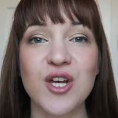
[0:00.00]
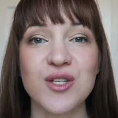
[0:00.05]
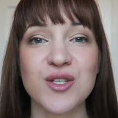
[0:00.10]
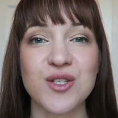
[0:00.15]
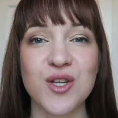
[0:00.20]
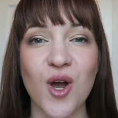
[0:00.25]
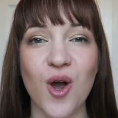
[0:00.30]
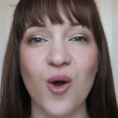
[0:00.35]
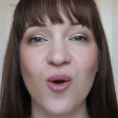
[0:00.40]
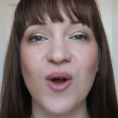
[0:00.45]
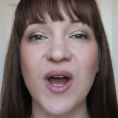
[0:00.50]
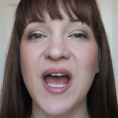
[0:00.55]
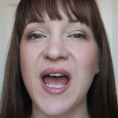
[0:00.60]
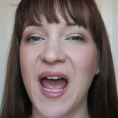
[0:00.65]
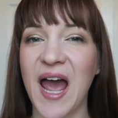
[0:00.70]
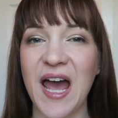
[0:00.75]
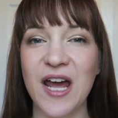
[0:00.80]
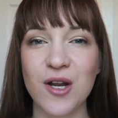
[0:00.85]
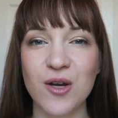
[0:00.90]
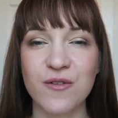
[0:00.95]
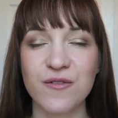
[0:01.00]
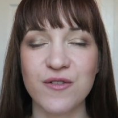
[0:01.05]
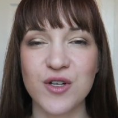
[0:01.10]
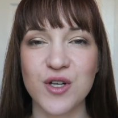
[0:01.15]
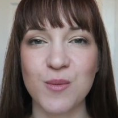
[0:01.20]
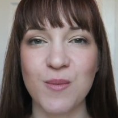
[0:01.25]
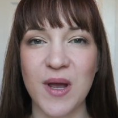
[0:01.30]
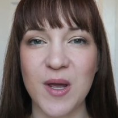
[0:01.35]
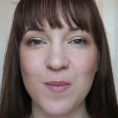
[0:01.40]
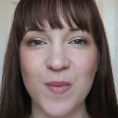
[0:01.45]
So head over
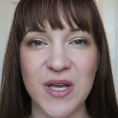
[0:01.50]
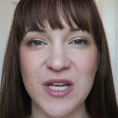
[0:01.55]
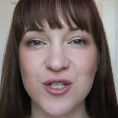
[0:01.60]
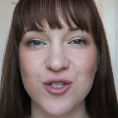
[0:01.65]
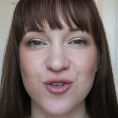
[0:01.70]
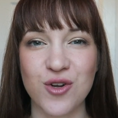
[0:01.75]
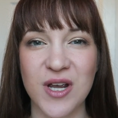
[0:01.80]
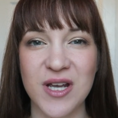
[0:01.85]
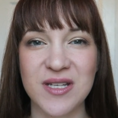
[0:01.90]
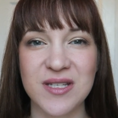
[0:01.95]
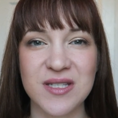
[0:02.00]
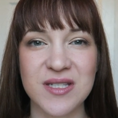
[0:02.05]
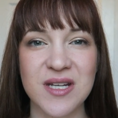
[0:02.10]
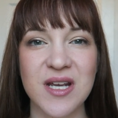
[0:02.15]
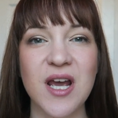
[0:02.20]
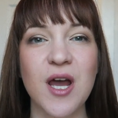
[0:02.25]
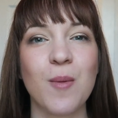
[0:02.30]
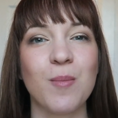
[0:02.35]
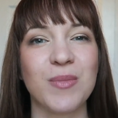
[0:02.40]
to my Pinterest.